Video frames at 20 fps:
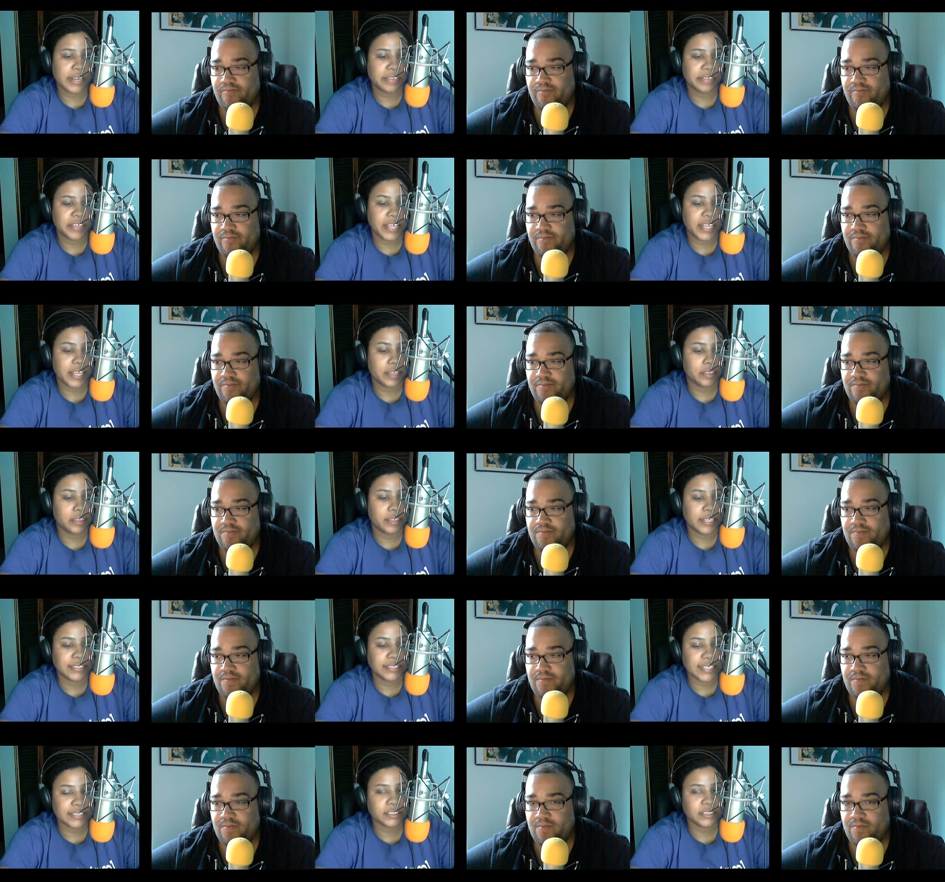Speaker 1: the, the
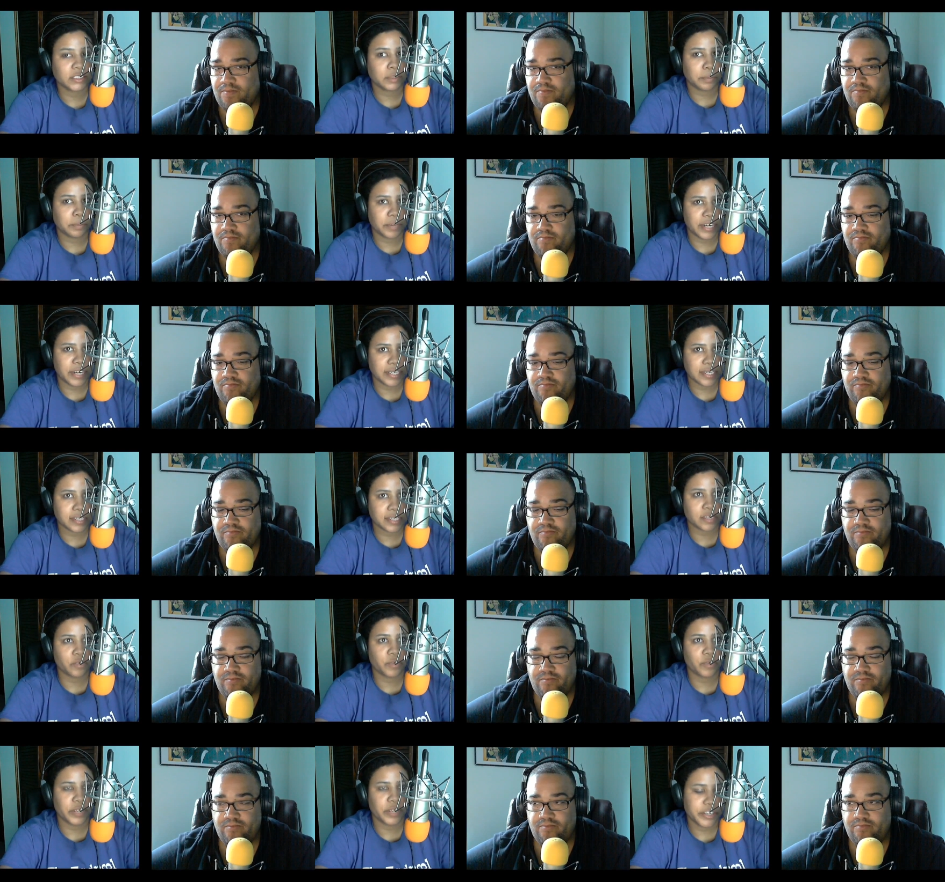Assassin's Apprentice. It's a
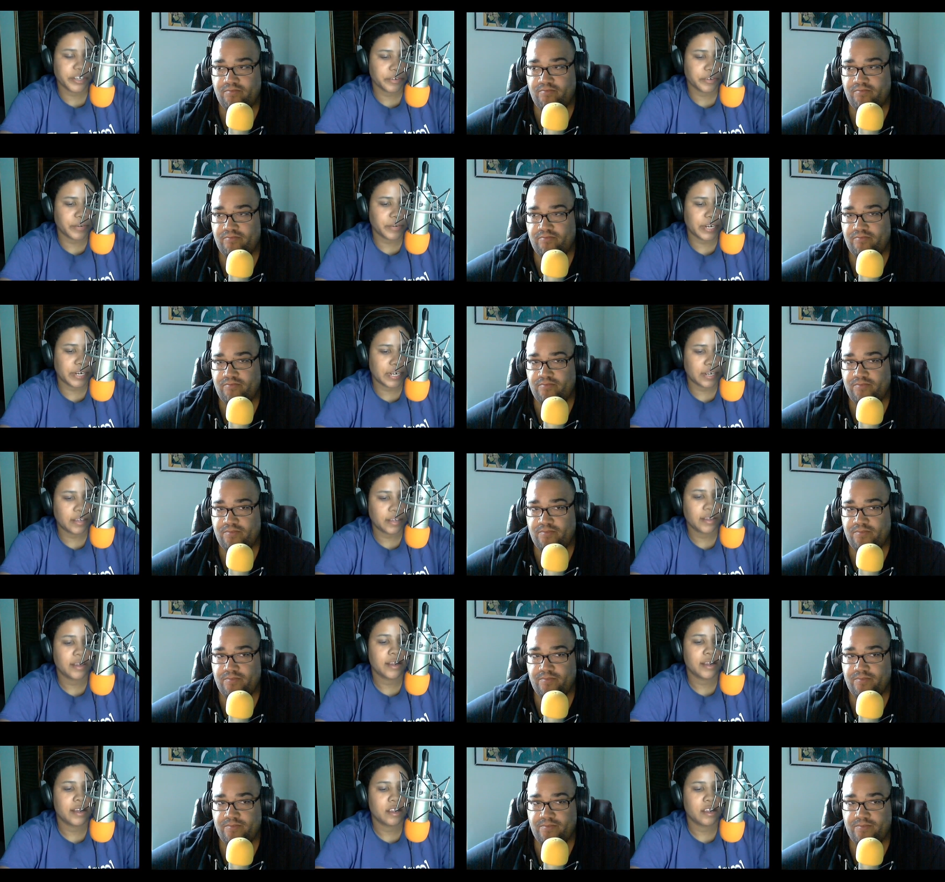really good read.
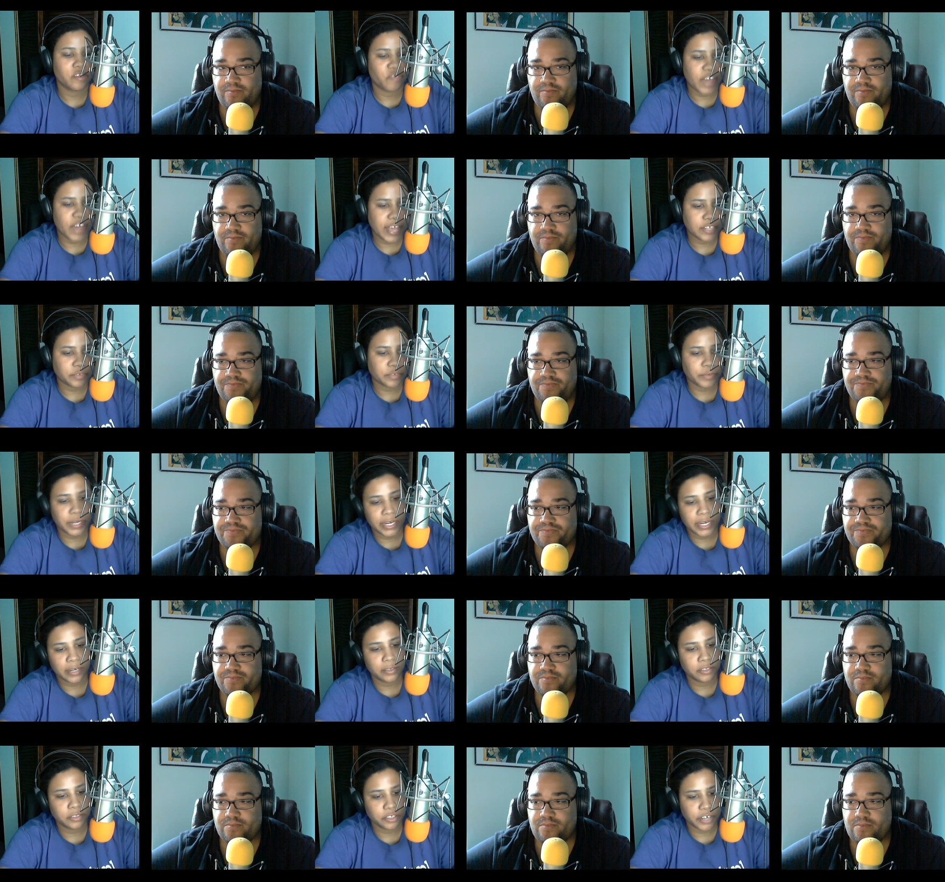It's a fast read.
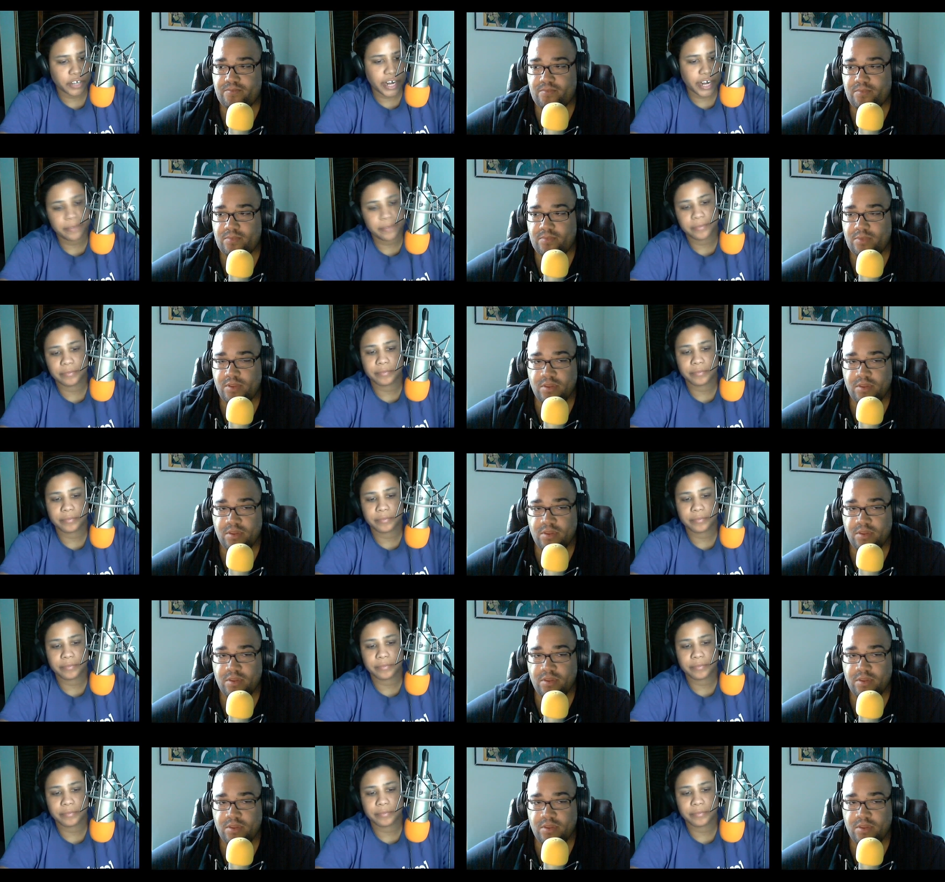It's great.